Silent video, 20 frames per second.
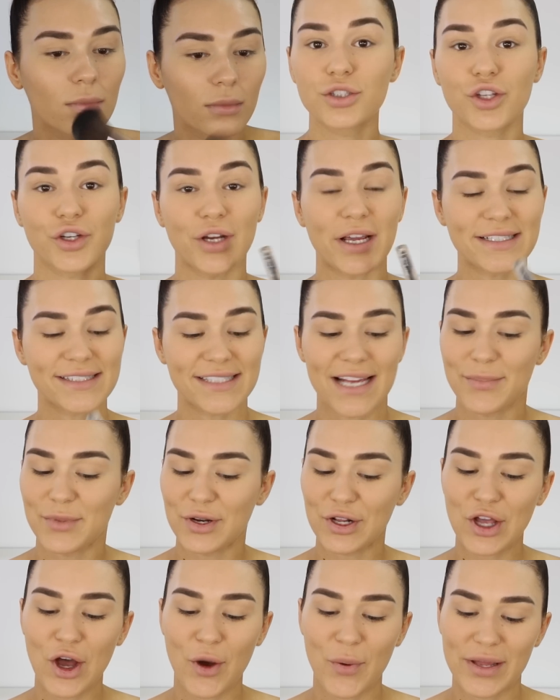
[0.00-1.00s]
So next I'm
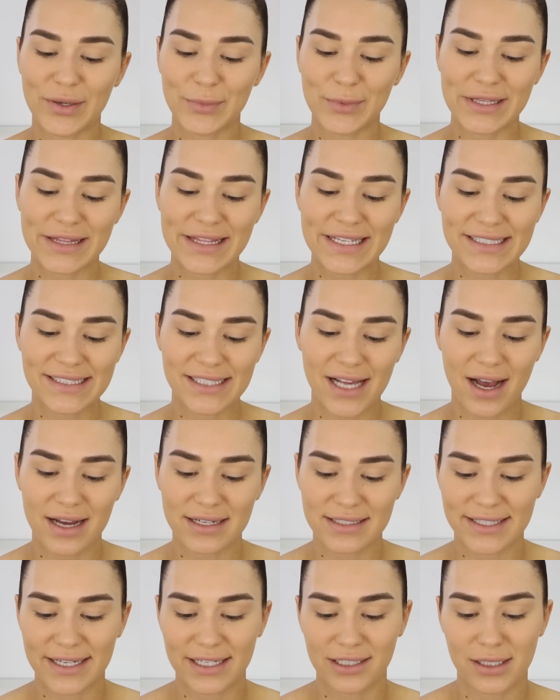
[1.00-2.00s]
gonna go in with this
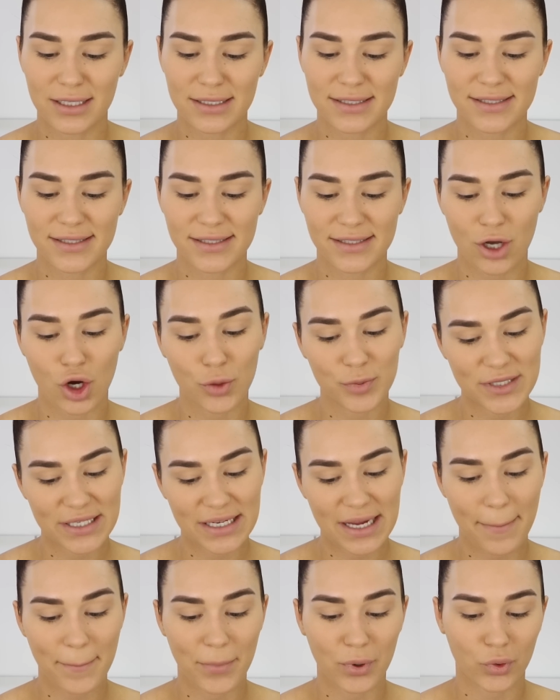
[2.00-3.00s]
Ardel
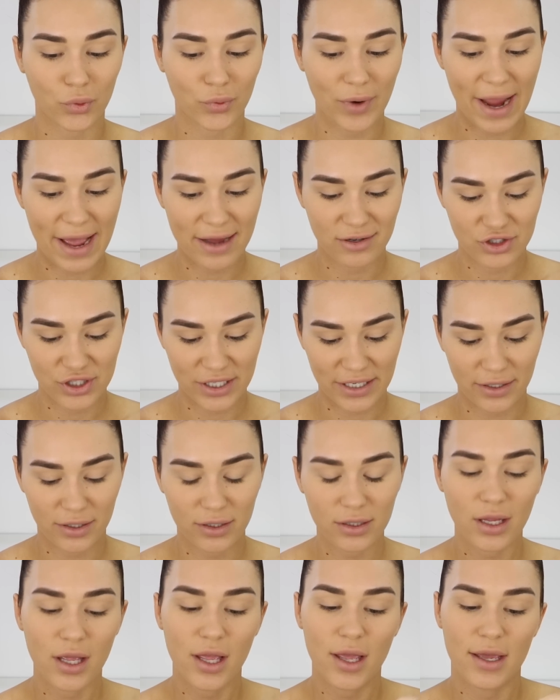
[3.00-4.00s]
Sculpting Brow
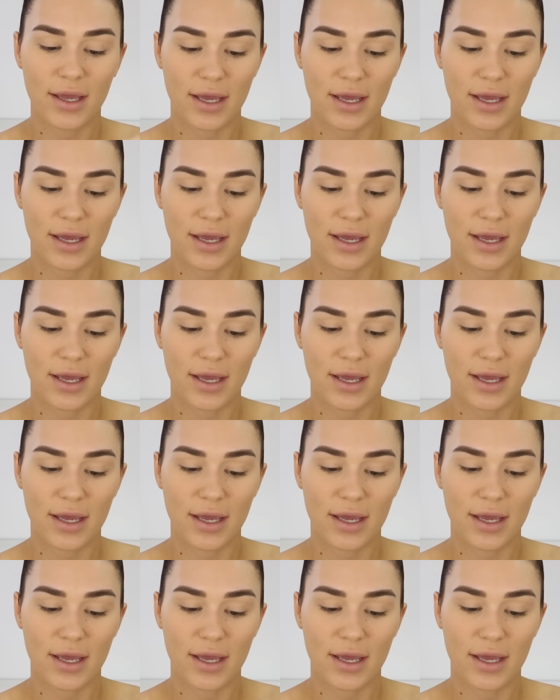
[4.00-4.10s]
Gel.